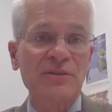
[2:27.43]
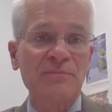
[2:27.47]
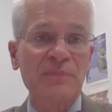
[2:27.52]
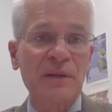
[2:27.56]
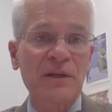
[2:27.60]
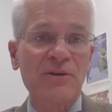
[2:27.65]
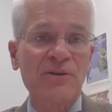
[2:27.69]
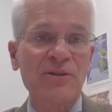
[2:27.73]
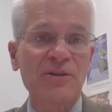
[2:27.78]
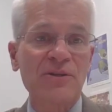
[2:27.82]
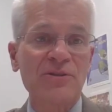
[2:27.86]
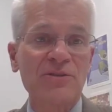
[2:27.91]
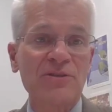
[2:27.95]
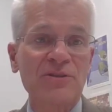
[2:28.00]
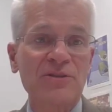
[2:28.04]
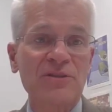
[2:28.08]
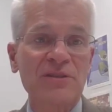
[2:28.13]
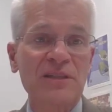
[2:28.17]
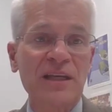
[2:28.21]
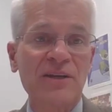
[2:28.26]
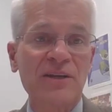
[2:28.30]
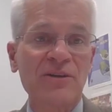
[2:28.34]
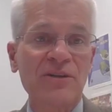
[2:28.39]
barriers
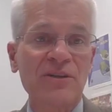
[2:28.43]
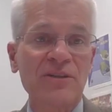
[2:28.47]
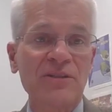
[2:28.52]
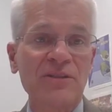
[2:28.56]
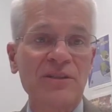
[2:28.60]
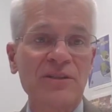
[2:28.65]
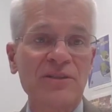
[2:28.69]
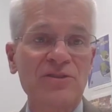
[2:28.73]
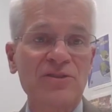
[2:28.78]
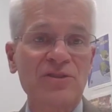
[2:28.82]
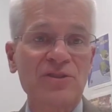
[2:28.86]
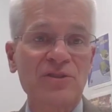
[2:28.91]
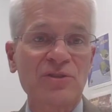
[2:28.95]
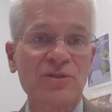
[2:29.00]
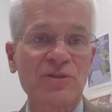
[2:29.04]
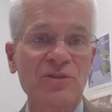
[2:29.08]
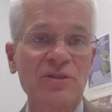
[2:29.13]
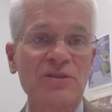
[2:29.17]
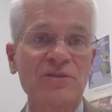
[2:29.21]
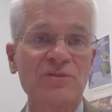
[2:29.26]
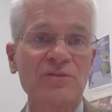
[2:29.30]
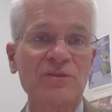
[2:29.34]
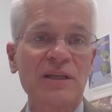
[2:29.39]
and take all the
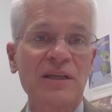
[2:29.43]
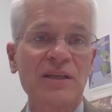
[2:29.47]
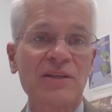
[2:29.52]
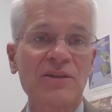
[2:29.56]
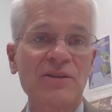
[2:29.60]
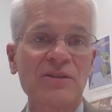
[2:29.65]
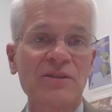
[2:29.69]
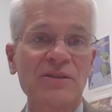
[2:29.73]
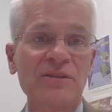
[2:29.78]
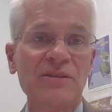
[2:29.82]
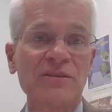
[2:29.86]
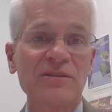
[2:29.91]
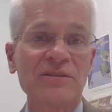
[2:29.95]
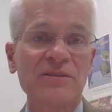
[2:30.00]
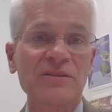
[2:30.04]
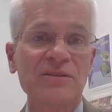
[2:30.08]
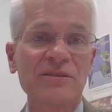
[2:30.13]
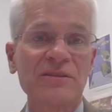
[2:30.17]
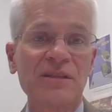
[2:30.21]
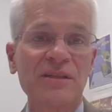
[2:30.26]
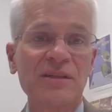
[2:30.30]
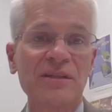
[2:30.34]
insurance and take out all the